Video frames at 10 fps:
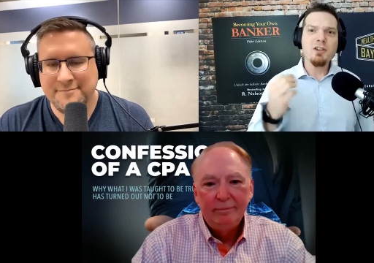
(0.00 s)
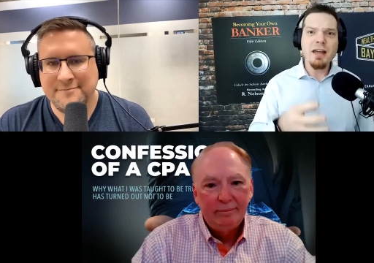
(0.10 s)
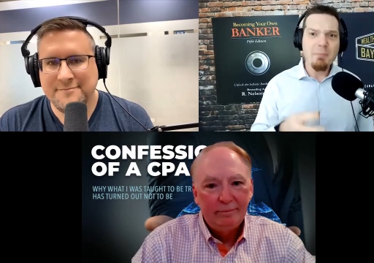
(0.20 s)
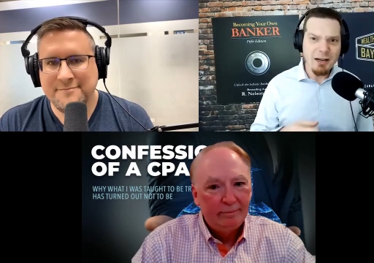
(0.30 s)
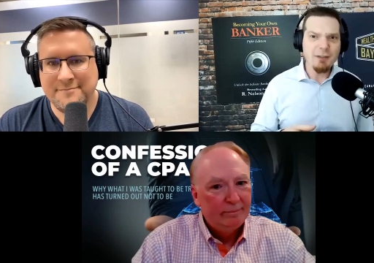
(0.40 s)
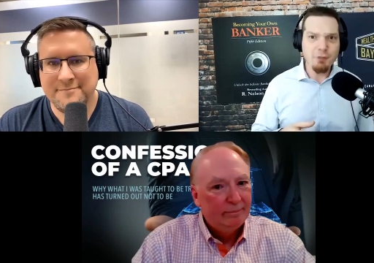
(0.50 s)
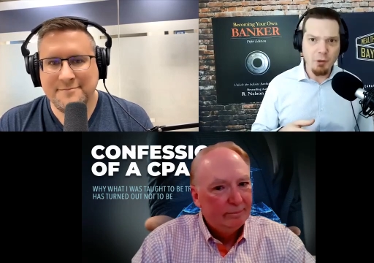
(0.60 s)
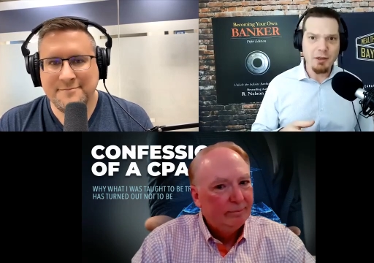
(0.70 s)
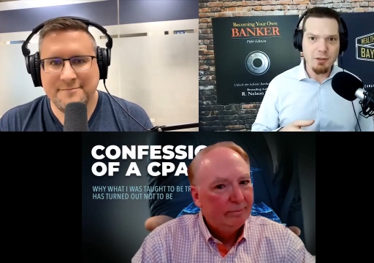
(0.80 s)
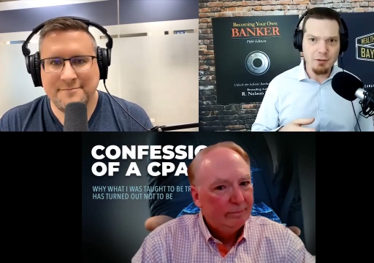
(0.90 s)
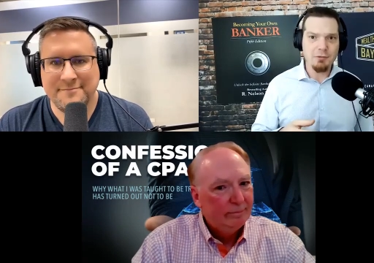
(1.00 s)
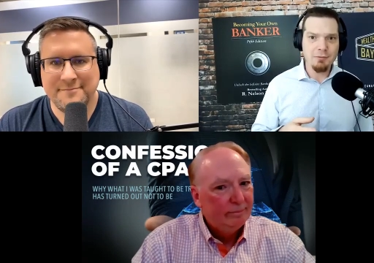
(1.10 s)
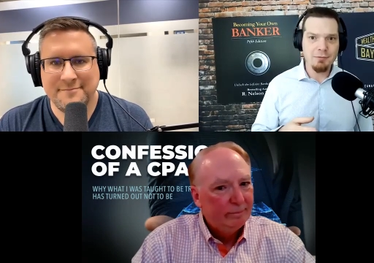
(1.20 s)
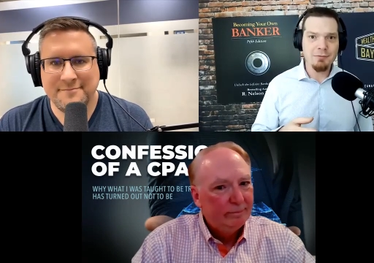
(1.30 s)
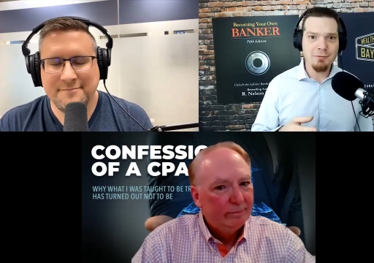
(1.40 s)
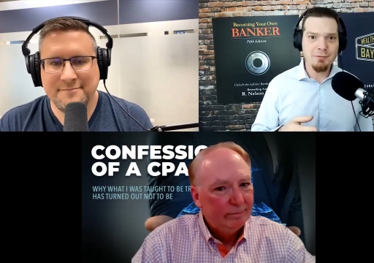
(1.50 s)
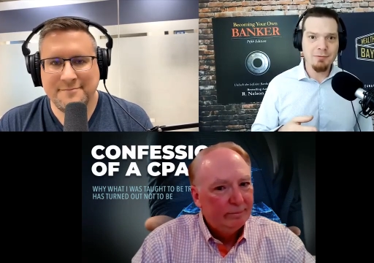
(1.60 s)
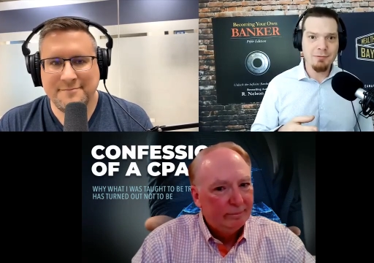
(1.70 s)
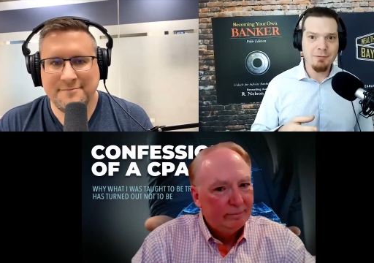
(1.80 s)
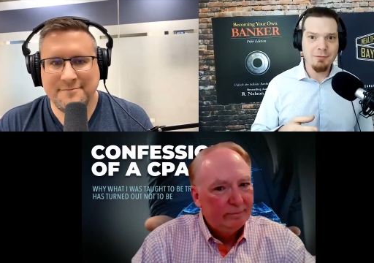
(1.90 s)
Speaker 1: where's all that money flowing to
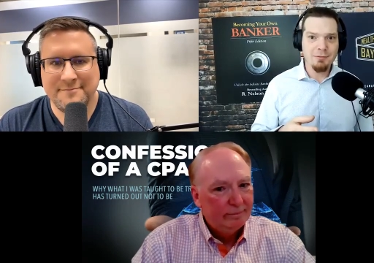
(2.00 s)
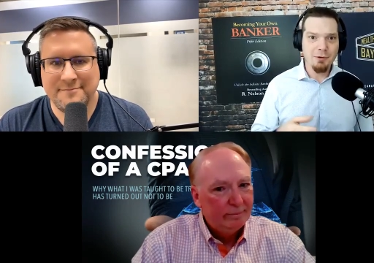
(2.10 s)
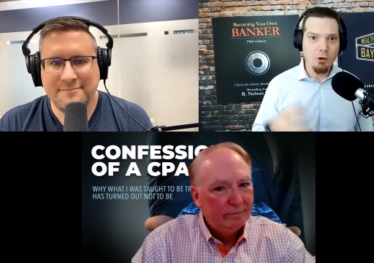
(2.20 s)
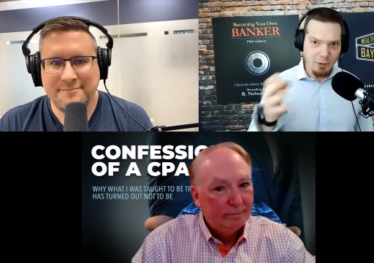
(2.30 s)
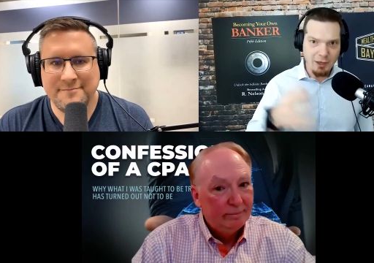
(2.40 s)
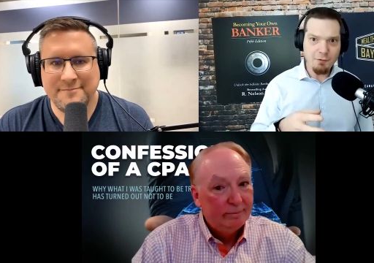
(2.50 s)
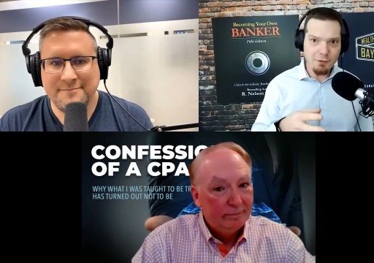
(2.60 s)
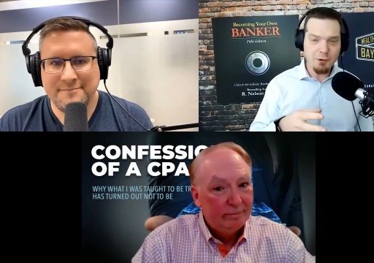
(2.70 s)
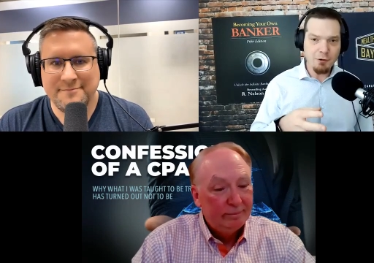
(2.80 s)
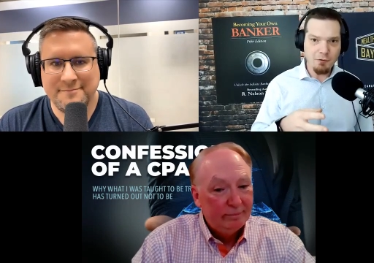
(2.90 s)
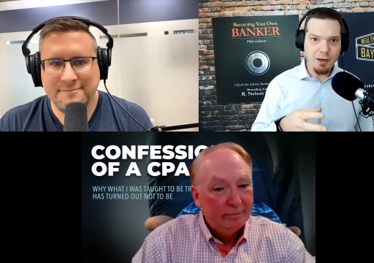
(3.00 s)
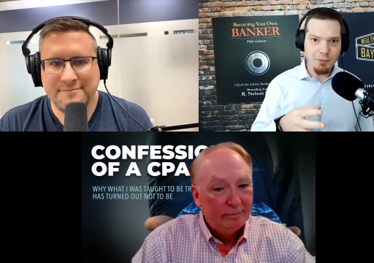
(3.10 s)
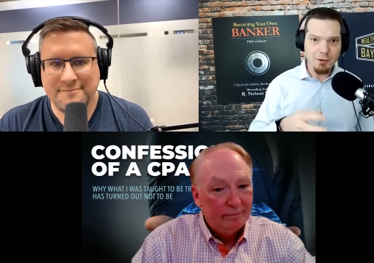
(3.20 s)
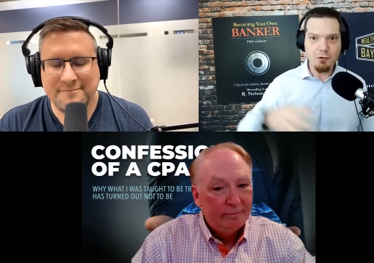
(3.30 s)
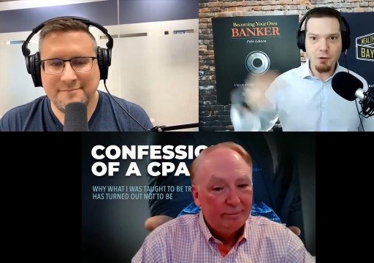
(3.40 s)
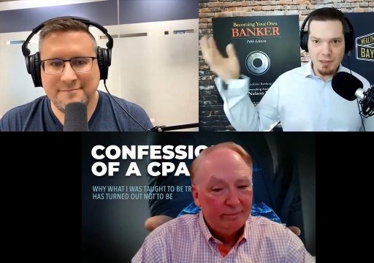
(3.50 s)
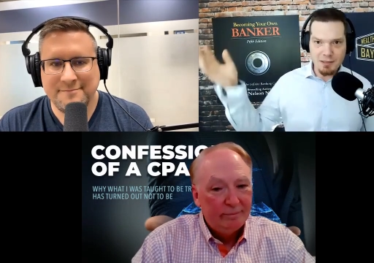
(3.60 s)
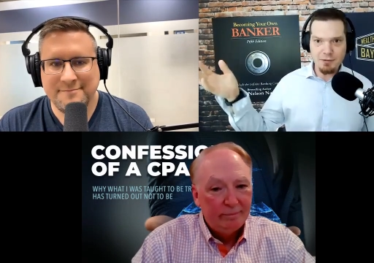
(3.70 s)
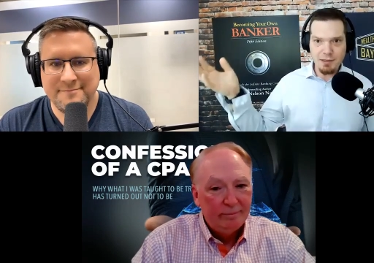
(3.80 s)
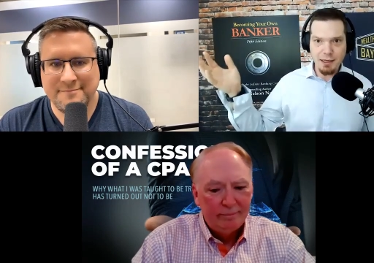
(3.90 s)
away from your family for
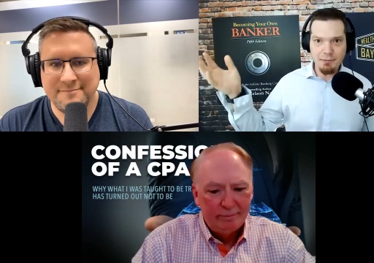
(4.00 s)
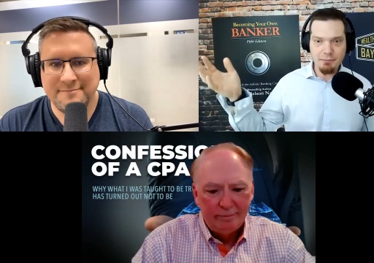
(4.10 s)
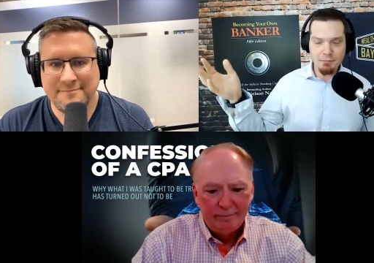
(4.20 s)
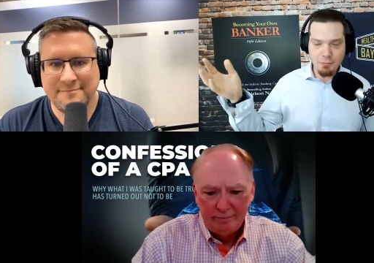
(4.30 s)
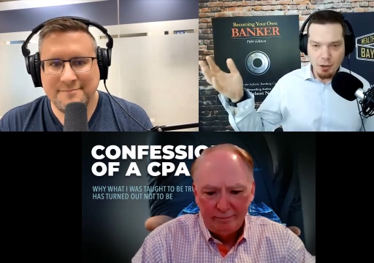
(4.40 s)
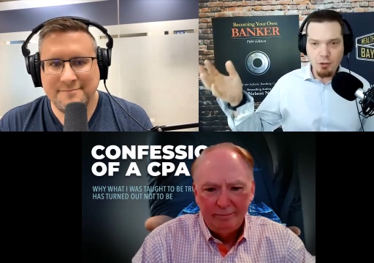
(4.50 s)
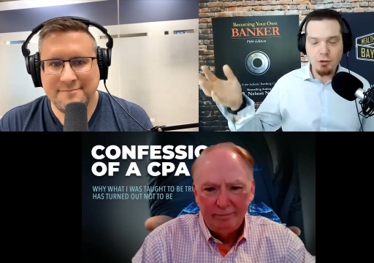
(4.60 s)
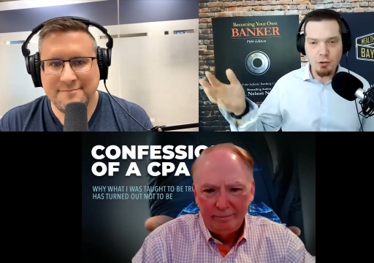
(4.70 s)
the rest of time mm.